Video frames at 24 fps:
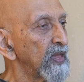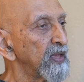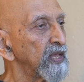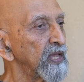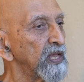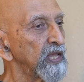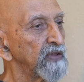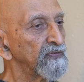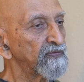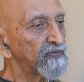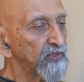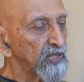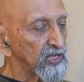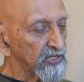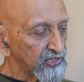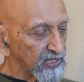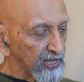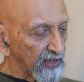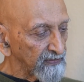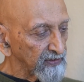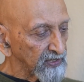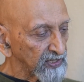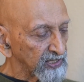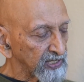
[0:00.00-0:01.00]
If the
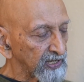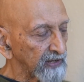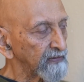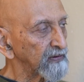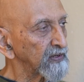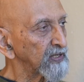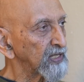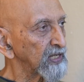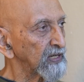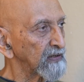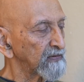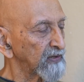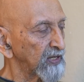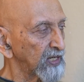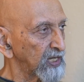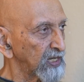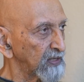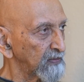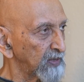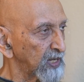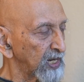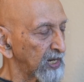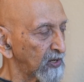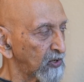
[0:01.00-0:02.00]
7 cervical
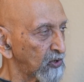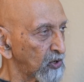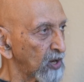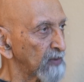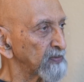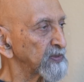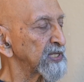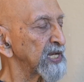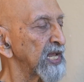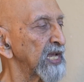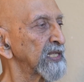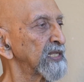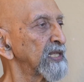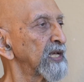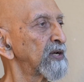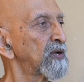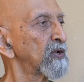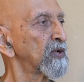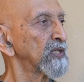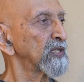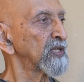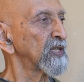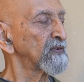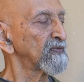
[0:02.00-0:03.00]
vertebra drops like that
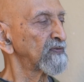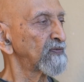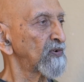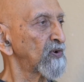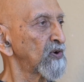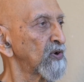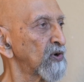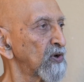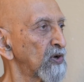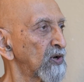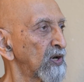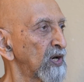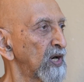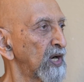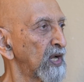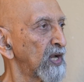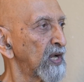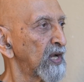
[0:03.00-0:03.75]
on the floor,